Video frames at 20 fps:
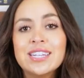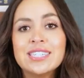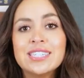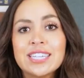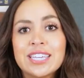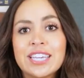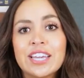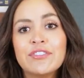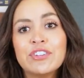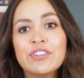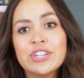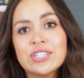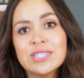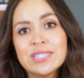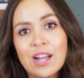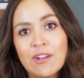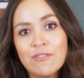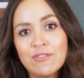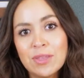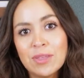To give
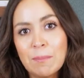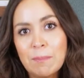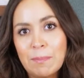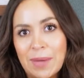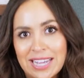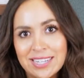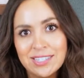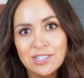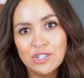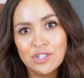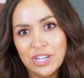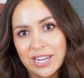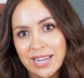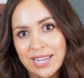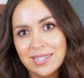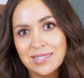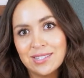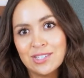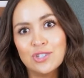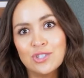yourself the best
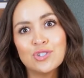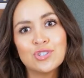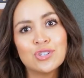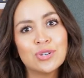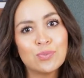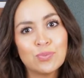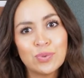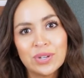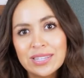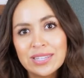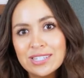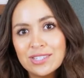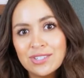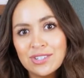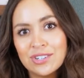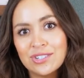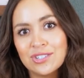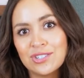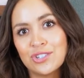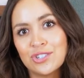chance, you should really
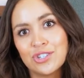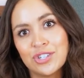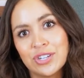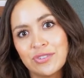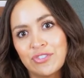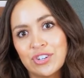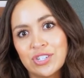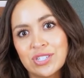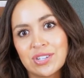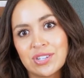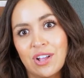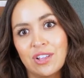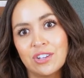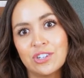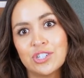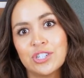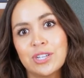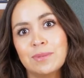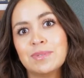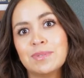start searching for
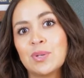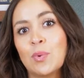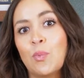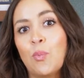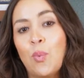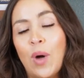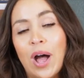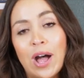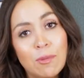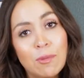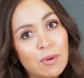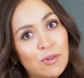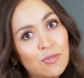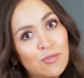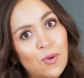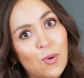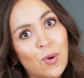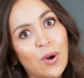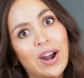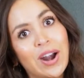scholarships well
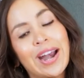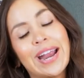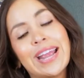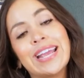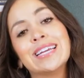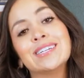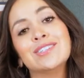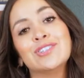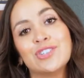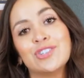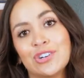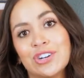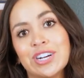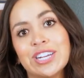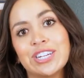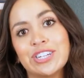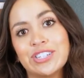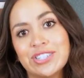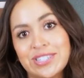before and during your